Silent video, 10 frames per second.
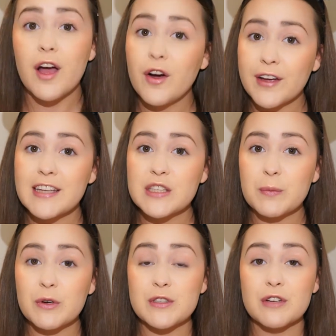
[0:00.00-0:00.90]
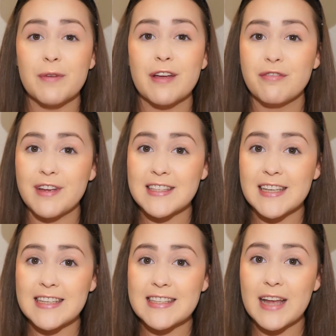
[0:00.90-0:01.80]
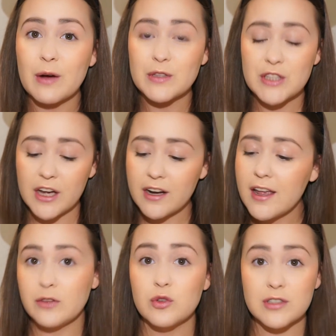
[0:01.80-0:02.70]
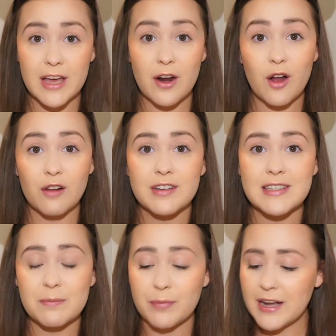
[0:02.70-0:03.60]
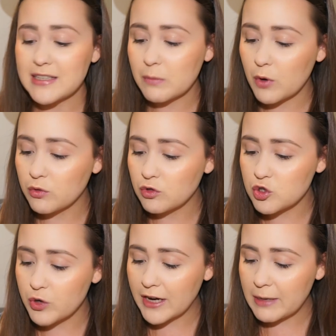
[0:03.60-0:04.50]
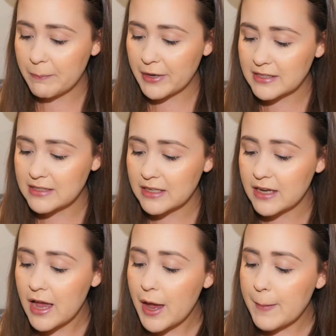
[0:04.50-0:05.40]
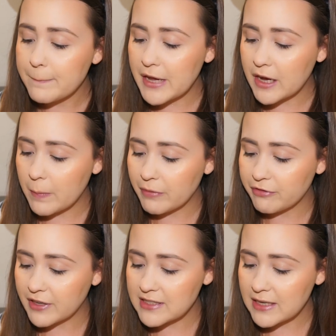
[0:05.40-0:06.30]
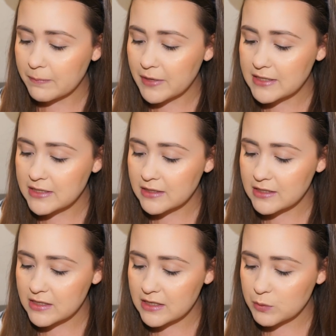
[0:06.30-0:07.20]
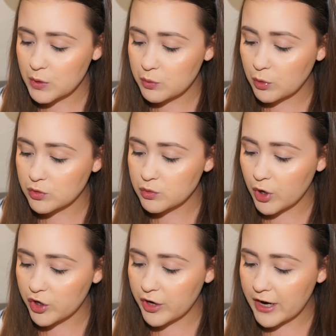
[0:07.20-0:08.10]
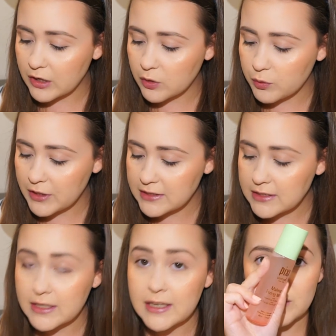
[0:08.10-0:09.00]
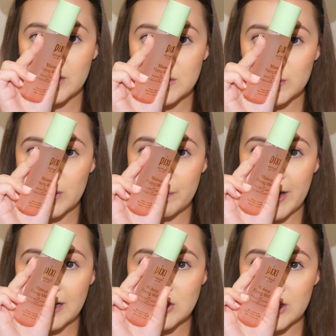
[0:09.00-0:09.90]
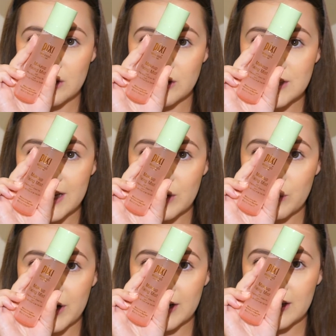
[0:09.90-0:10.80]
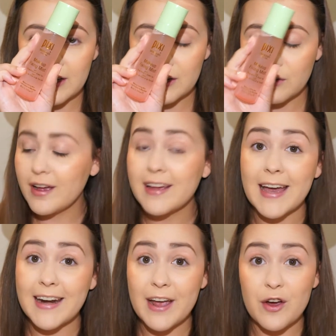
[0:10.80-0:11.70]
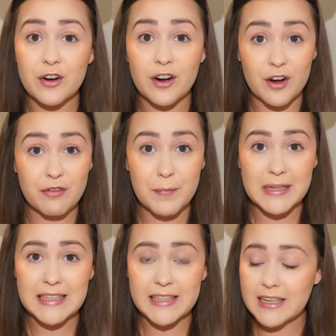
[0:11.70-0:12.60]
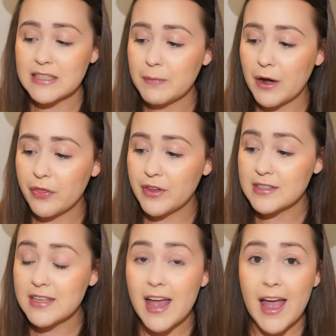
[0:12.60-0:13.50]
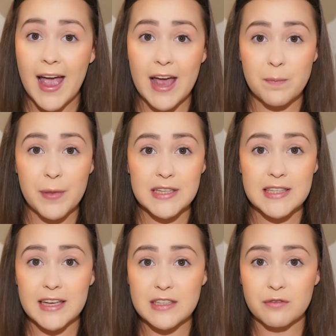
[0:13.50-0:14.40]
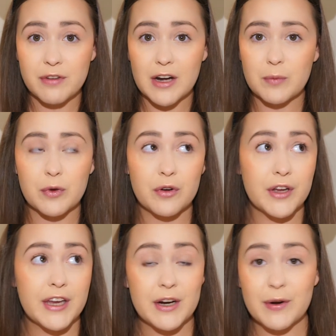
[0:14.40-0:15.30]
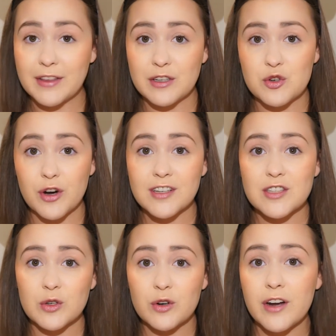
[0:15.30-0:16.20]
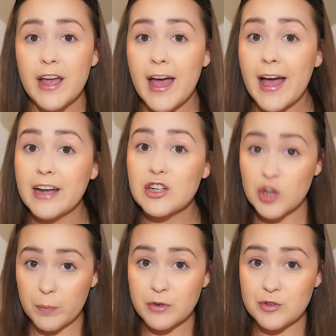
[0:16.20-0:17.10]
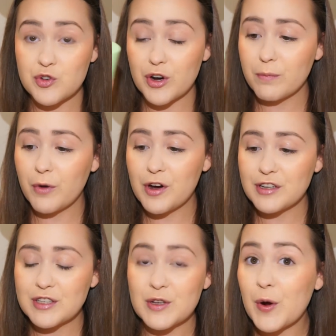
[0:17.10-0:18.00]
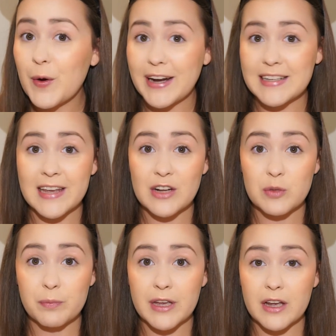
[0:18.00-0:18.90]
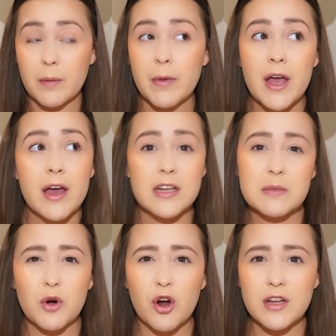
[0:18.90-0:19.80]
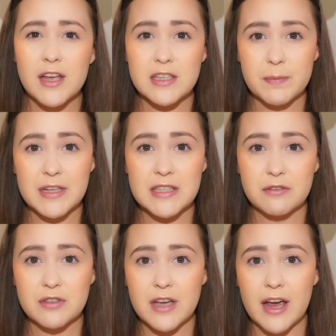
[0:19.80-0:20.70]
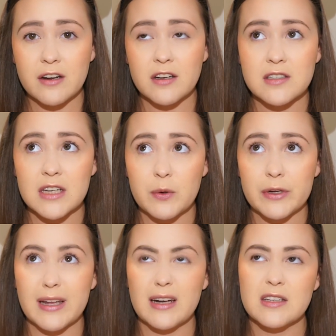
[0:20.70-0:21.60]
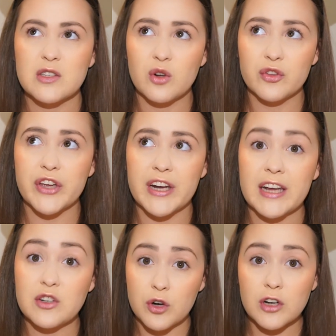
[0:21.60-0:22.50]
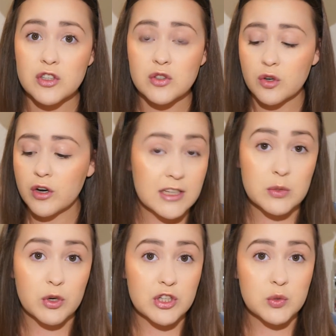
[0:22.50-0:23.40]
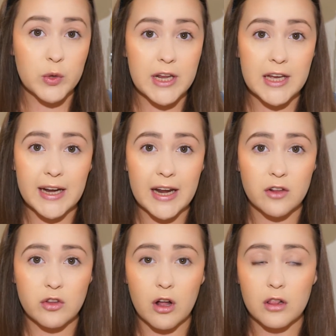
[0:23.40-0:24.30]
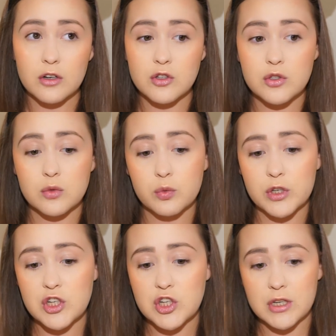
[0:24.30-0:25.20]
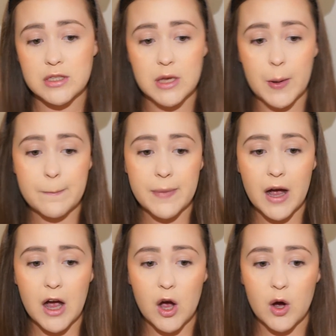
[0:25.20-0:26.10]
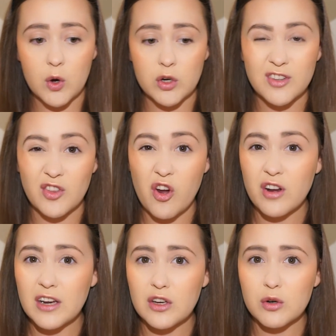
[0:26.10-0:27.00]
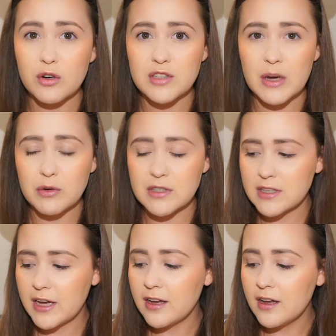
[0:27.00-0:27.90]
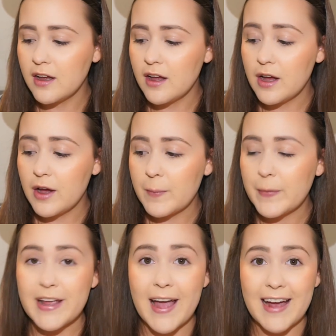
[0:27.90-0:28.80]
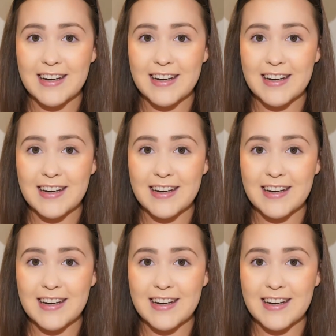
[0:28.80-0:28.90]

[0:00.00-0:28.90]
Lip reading: Okay, so most of my face is now done, and to set all of this in place, I'm going to try the Pixi Makeup Fixing Mist. This is with rose water and green tea. So this is what the packaging looks like right here. Again, I heard a lot of amazing things about this, and Pixi is available here at the drugstore at Shoppers Drug Mart, so I decided to pick it up. It is more on the expensive side considering that it is sold in a drugstore. This was 20 Canadian dollars, which is about 13 euros, I would say. But yeah, I